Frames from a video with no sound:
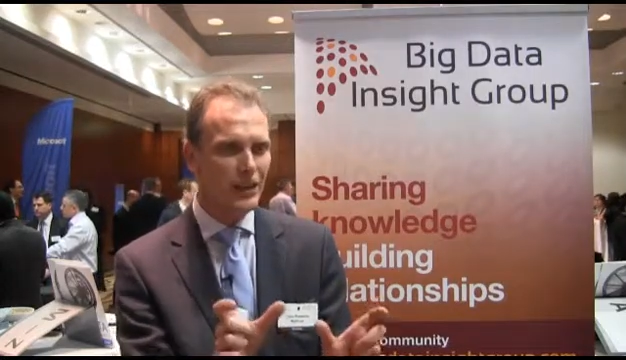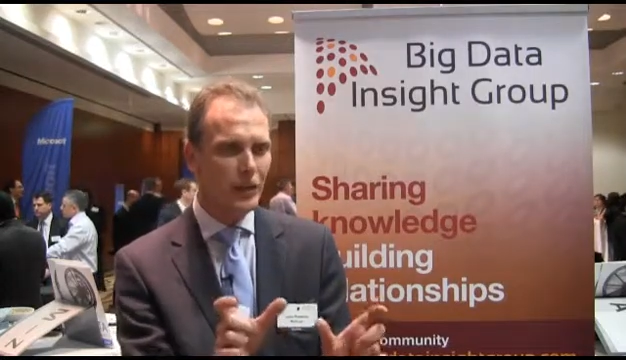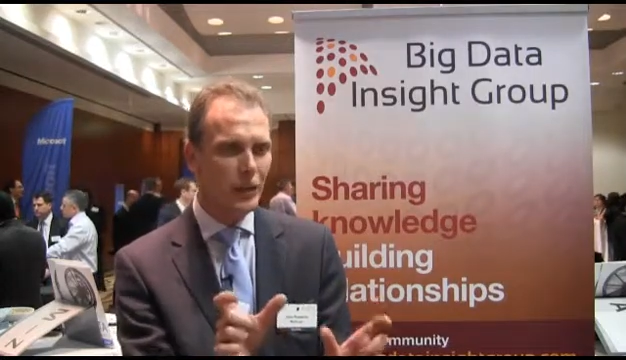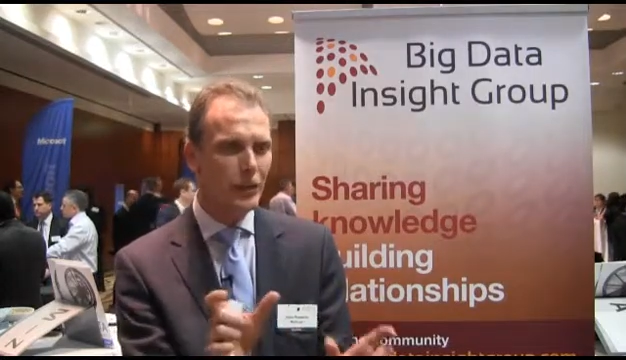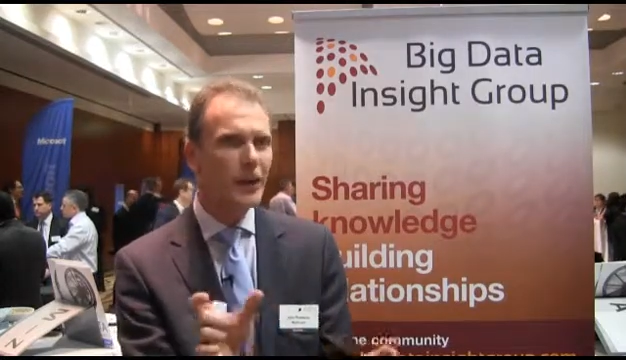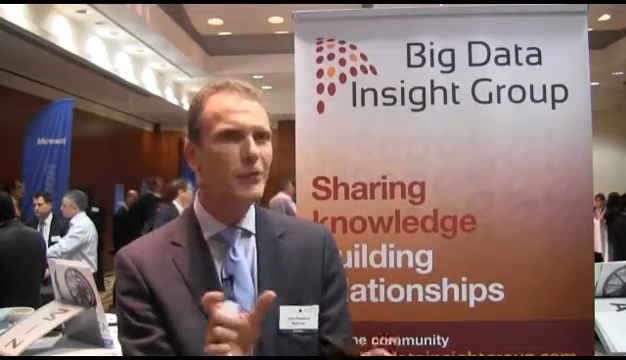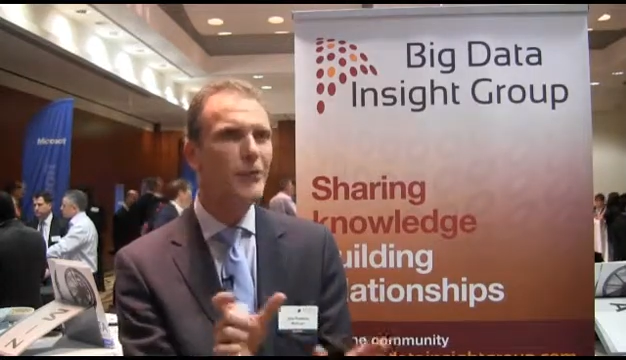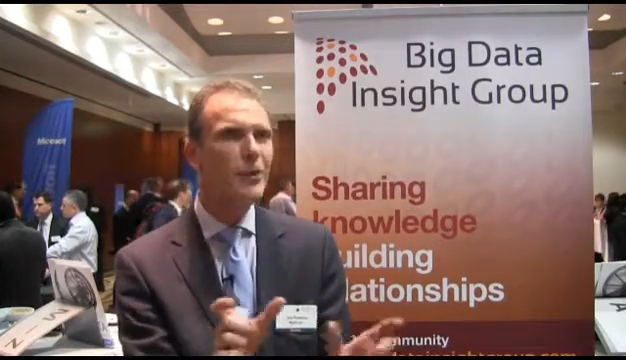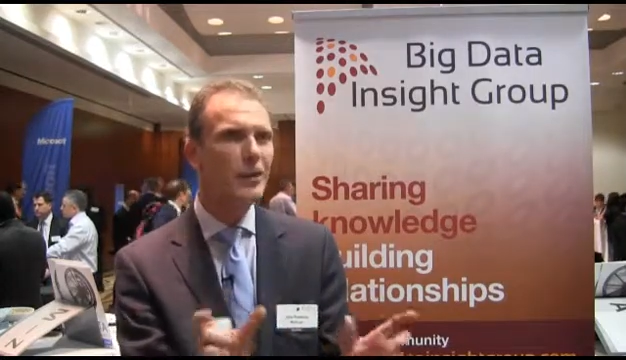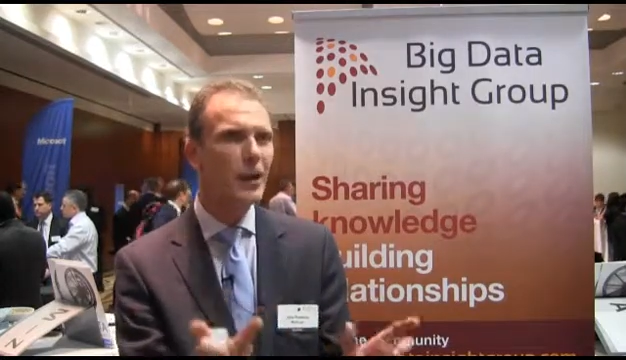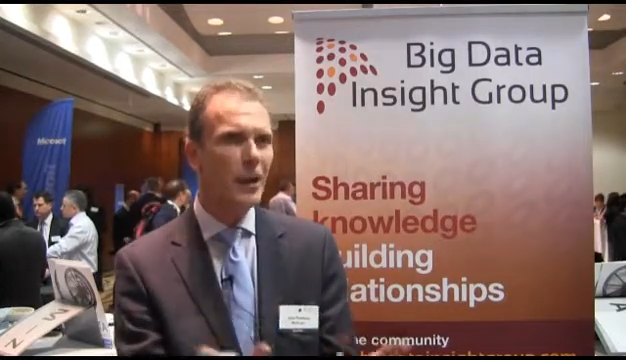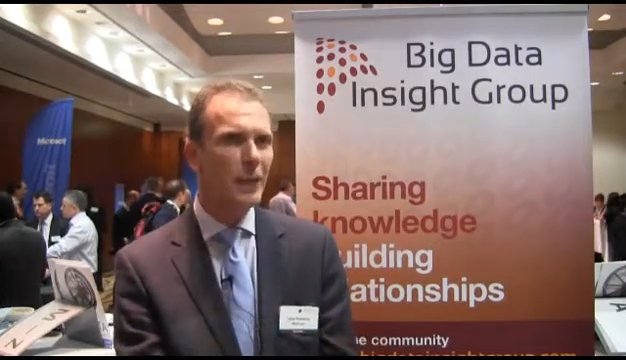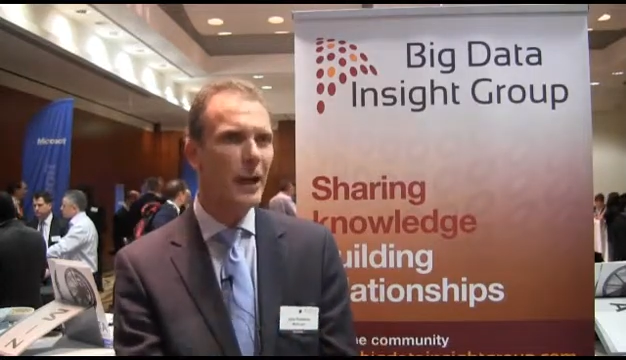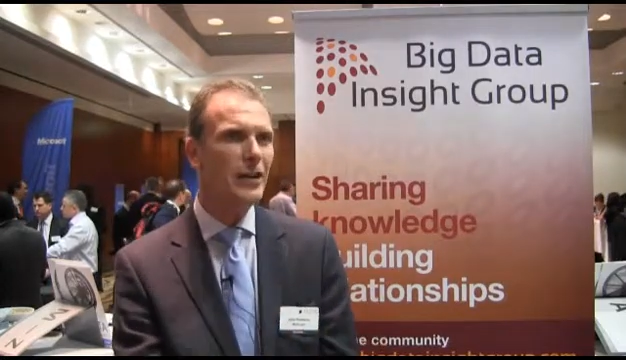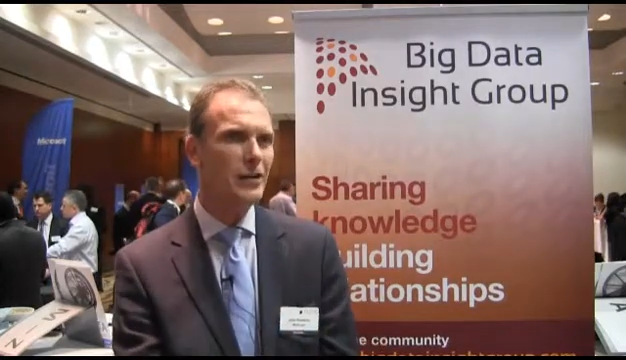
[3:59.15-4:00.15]
two different
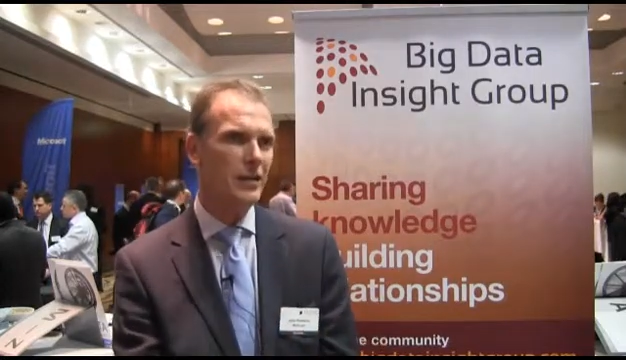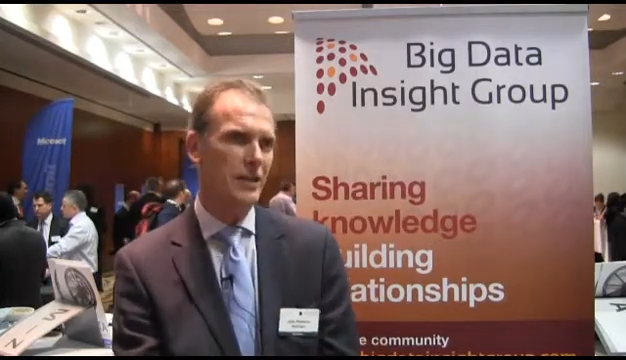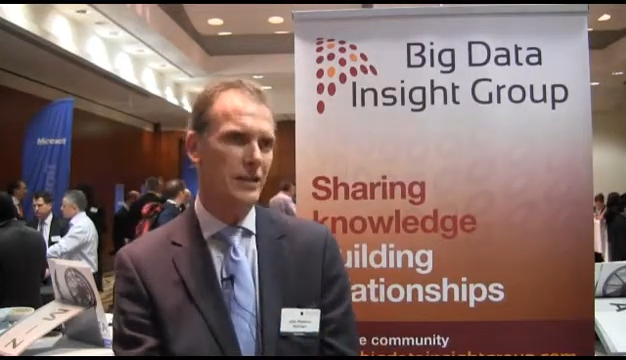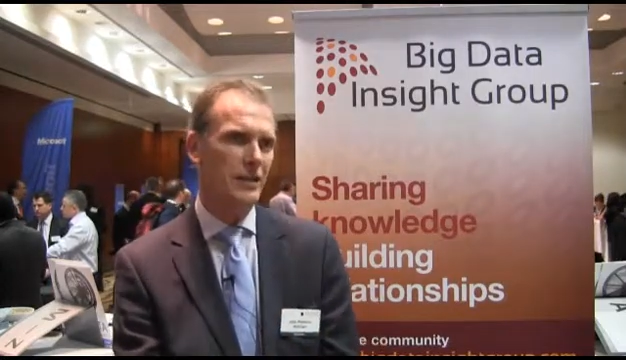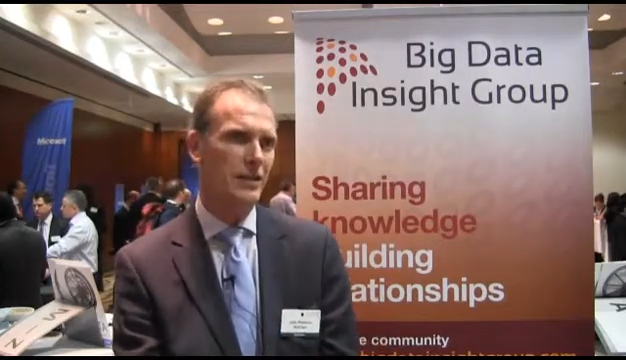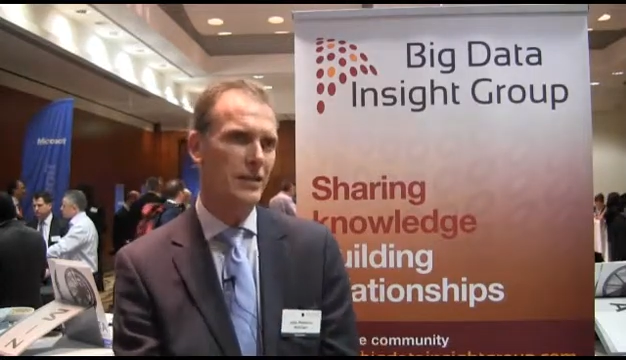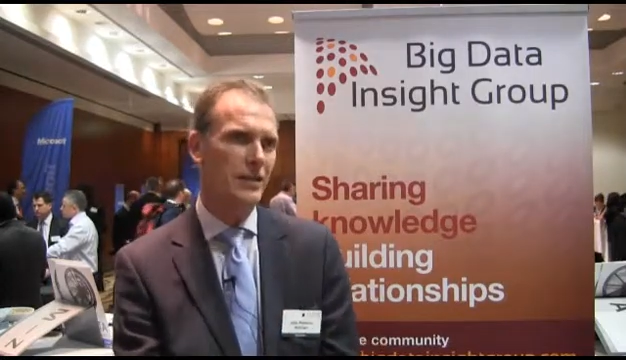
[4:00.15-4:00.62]
dimensions.